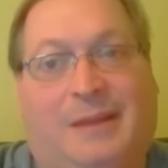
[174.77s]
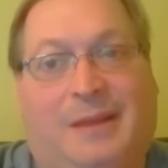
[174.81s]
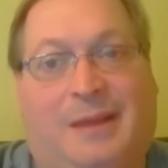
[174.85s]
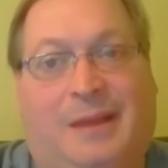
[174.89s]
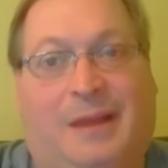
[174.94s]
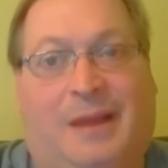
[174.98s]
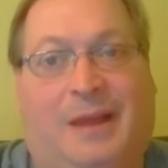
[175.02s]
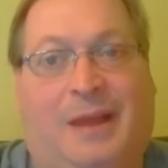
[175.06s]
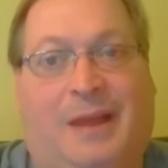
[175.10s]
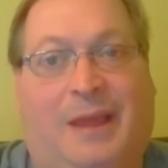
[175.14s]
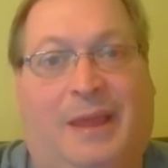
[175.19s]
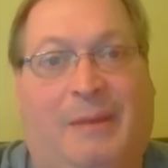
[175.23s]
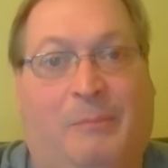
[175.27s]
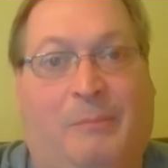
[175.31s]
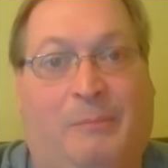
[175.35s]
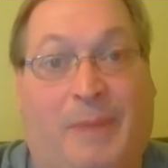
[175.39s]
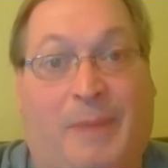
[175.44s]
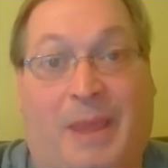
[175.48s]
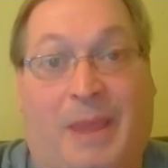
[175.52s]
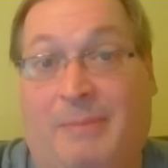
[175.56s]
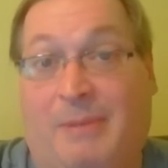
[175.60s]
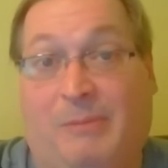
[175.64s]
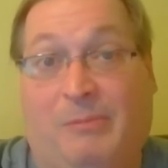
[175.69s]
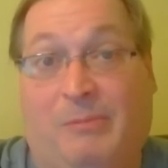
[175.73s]
uh, and
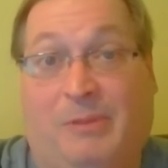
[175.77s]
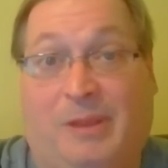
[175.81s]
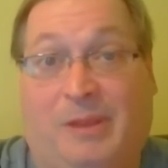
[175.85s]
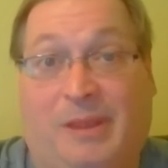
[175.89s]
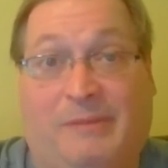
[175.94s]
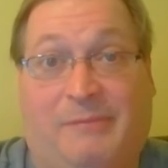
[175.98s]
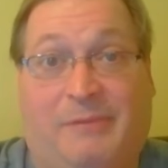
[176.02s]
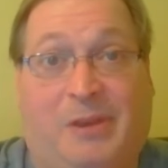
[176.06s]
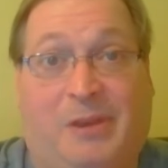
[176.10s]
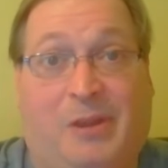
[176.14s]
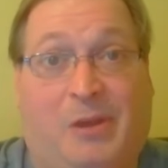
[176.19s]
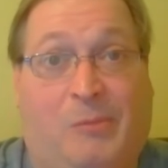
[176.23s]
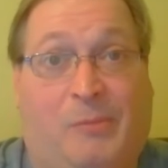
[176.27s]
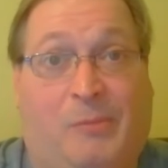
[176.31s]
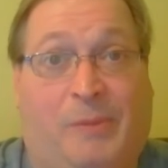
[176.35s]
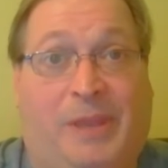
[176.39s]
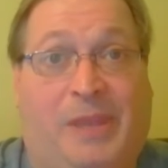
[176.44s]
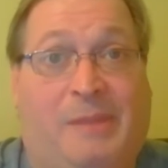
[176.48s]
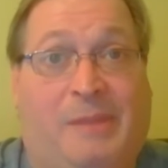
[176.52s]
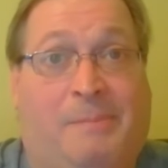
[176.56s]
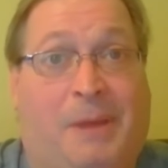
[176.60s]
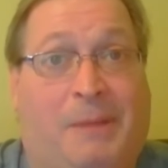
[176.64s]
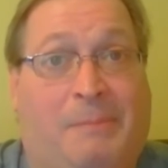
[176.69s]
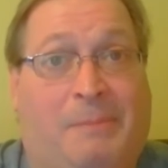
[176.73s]
maybe we'll even know
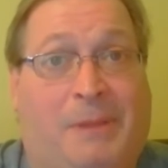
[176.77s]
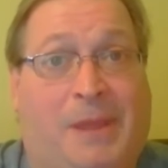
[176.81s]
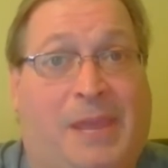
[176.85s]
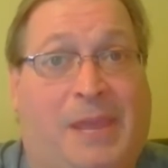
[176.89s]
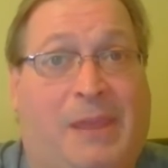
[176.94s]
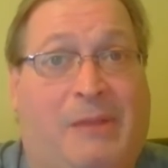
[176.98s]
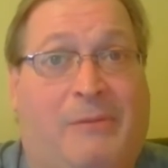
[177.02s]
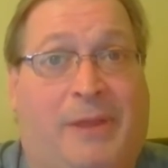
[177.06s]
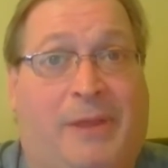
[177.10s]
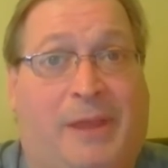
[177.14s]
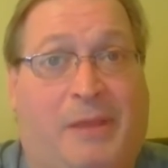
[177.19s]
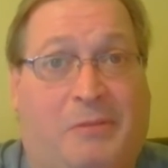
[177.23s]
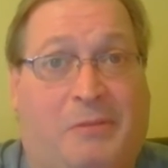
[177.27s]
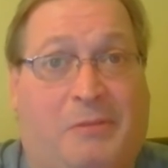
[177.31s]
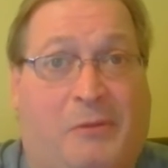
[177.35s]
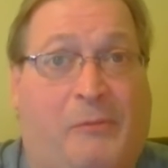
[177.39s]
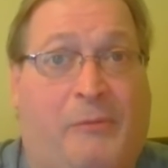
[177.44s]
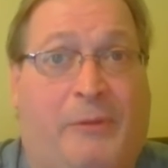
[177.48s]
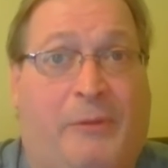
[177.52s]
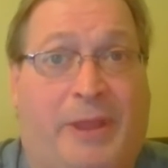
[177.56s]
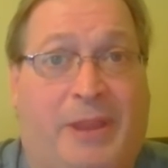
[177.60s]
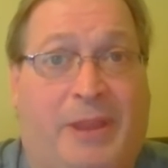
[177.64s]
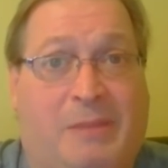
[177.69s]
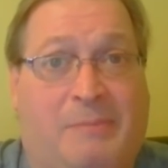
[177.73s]
when the public hearings are
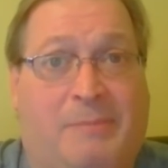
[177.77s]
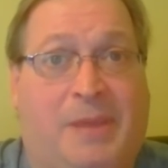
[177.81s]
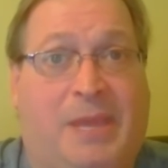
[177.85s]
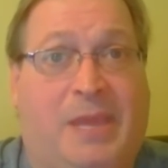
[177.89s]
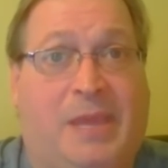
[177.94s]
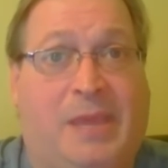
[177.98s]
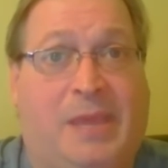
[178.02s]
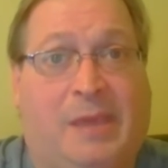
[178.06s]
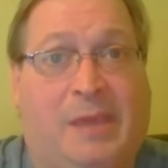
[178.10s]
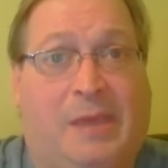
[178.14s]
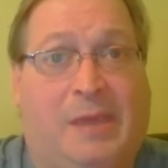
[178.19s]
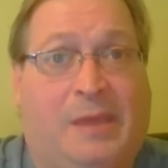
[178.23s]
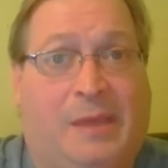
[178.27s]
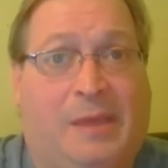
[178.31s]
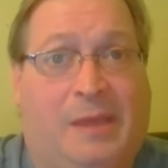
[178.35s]
going to be,